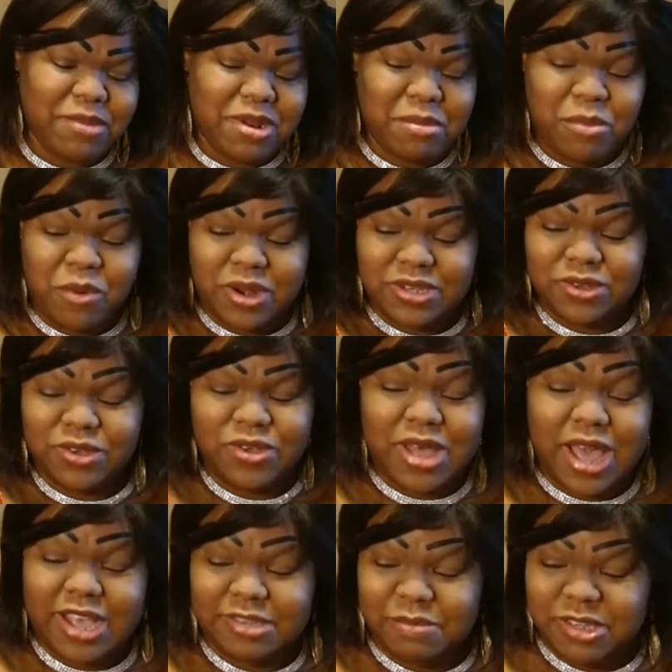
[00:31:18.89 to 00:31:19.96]
in the morning. So you
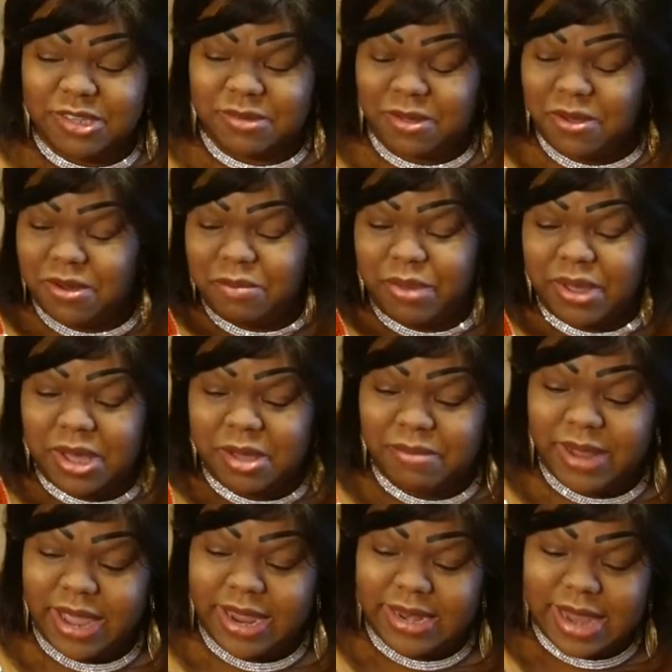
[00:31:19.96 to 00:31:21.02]
guys must gonna be up
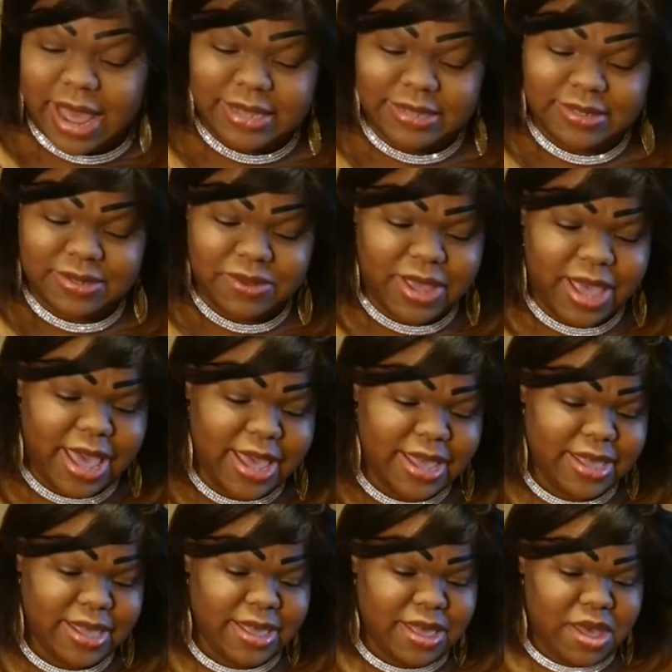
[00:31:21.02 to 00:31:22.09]
late nights, okay?